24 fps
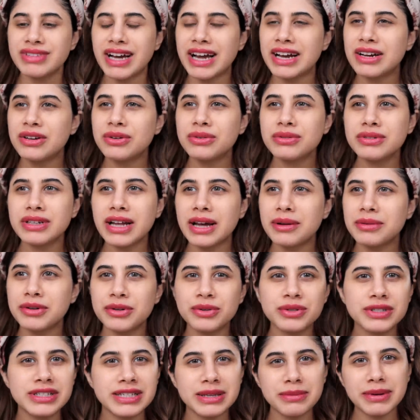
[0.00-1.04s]
I
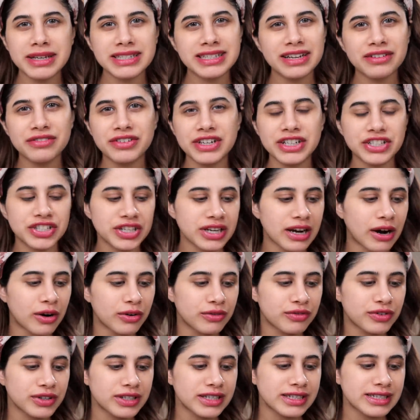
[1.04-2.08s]
don't see myself reaching
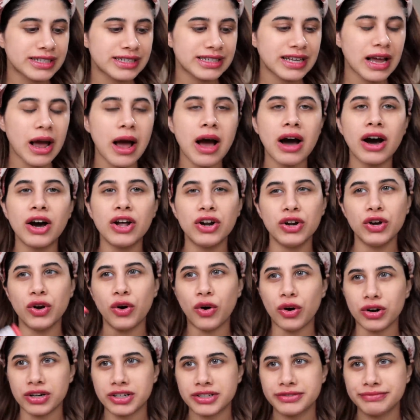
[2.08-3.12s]
out for this a
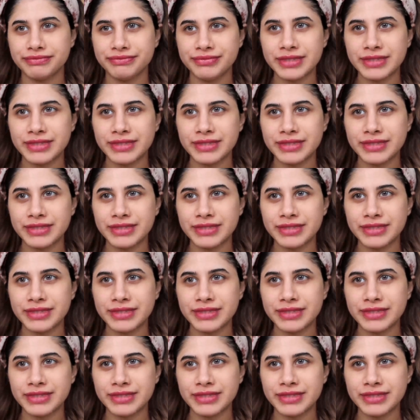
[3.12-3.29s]
lot.